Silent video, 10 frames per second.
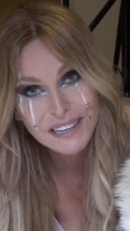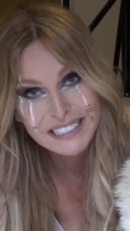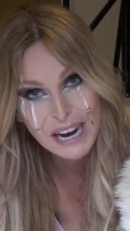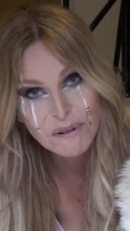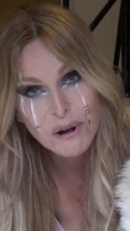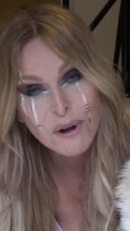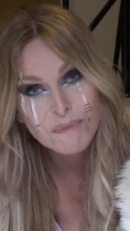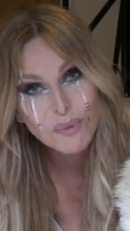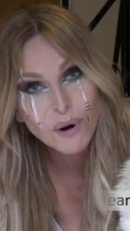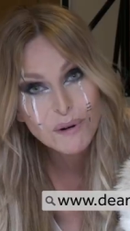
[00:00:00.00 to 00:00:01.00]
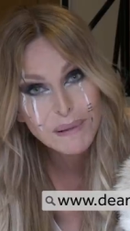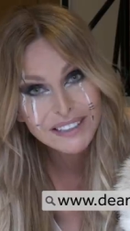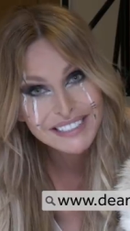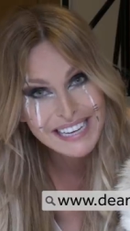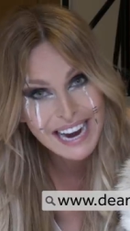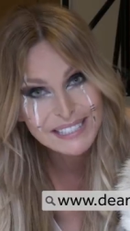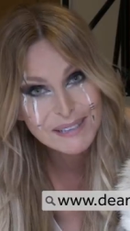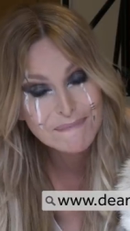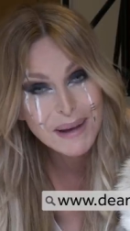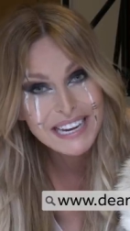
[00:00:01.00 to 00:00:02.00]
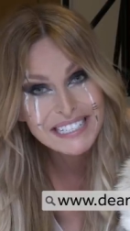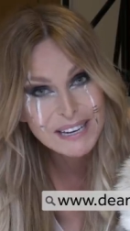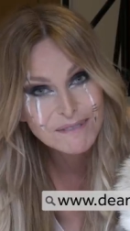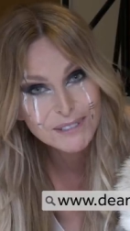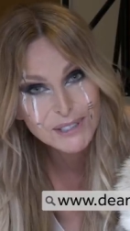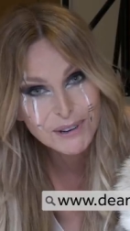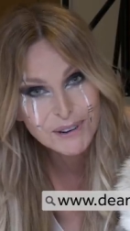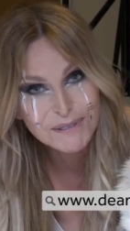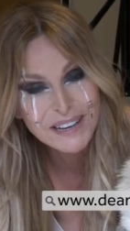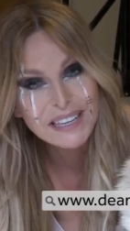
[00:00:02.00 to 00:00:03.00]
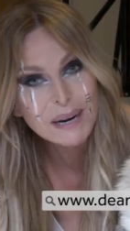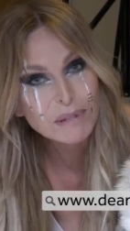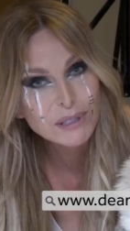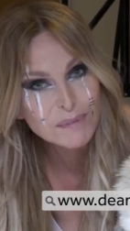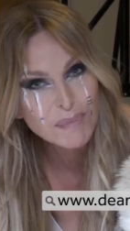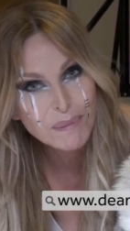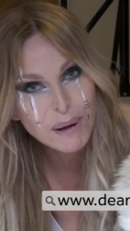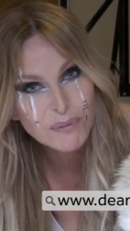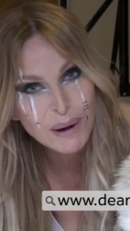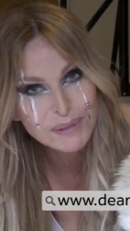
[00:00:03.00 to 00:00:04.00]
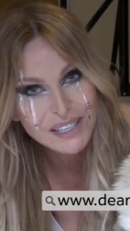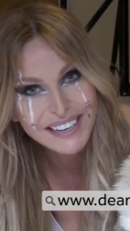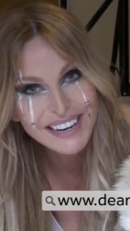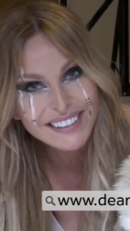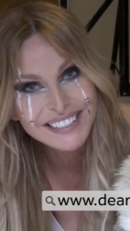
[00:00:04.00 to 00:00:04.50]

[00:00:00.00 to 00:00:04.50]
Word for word: to find out more about Deanne's amazing photography, then I'm going to pop her website